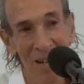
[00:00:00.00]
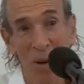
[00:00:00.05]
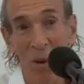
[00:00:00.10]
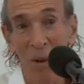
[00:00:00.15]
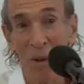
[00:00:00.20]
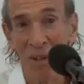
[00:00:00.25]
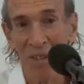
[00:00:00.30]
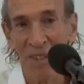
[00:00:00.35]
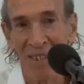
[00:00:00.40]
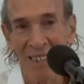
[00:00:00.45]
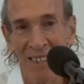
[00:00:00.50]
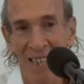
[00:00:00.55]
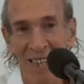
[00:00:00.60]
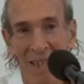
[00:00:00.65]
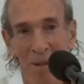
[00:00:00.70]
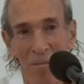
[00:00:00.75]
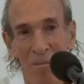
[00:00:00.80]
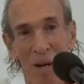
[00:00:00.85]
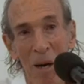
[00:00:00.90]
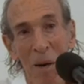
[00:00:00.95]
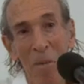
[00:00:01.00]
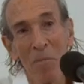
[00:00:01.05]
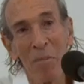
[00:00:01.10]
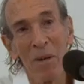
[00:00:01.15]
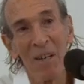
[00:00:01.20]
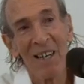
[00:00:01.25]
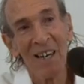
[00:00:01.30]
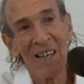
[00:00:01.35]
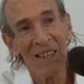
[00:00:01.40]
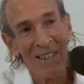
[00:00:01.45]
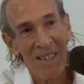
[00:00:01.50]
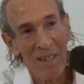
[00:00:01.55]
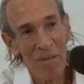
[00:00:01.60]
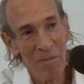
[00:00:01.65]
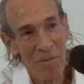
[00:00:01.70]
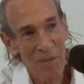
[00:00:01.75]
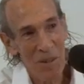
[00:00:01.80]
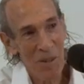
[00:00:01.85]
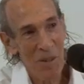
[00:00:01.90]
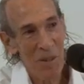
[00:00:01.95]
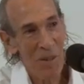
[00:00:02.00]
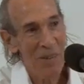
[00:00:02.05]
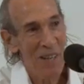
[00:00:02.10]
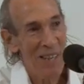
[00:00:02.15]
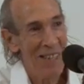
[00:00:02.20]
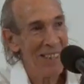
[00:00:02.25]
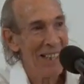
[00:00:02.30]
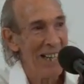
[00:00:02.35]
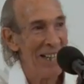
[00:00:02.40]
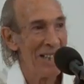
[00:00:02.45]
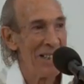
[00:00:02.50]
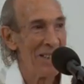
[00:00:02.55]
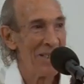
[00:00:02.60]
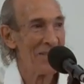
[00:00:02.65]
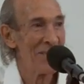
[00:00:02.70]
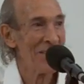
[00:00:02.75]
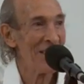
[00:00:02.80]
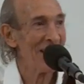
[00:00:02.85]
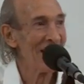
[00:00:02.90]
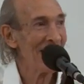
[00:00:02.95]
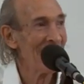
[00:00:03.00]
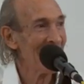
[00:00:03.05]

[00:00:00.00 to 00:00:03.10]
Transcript: Ornithogalum umbellatum, you know, that kind of